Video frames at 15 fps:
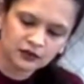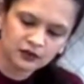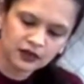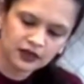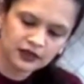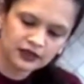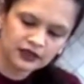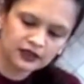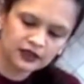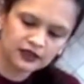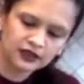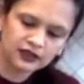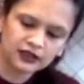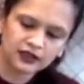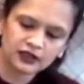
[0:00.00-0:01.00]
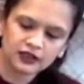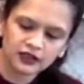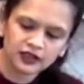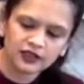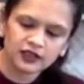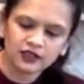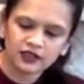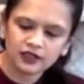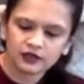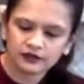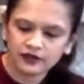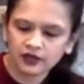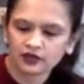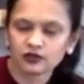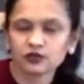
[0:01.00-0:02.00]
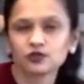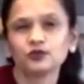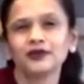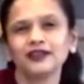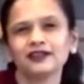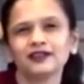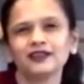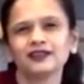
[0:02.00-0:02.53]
But we're going to sweeten